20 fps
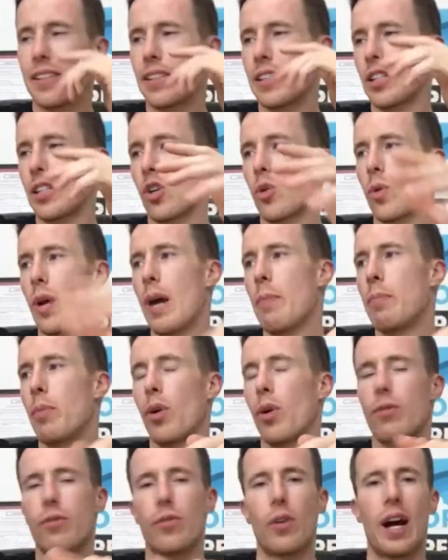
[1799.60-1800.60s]
to create a
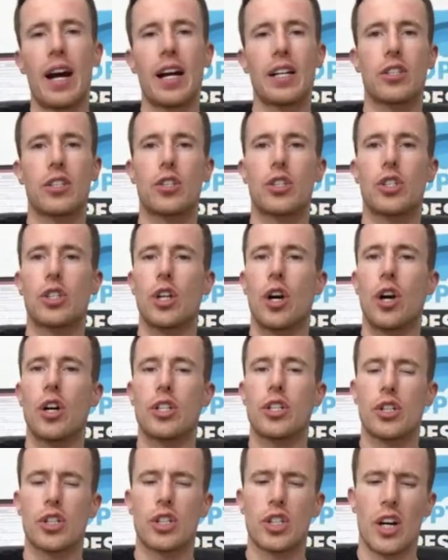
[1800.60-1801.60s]
book for actors
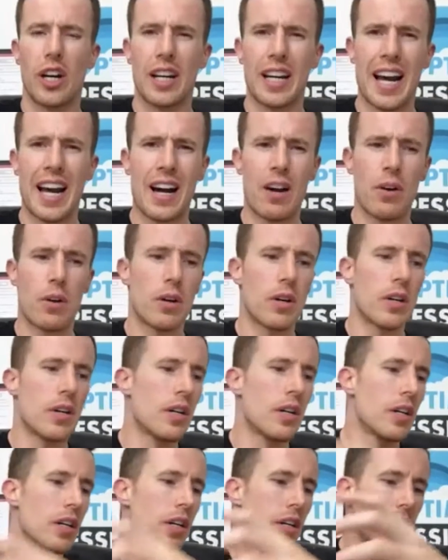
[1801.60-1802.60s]
starting out.
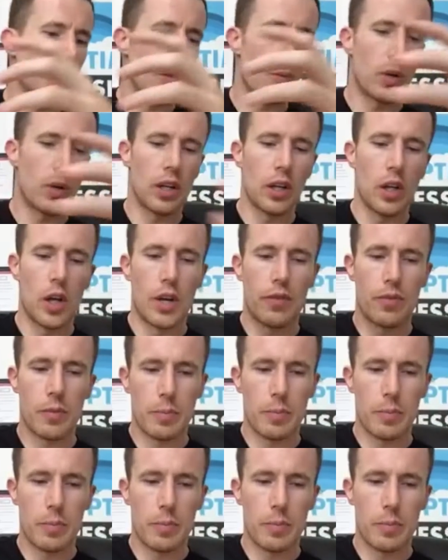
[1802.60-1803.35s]
They want to learn from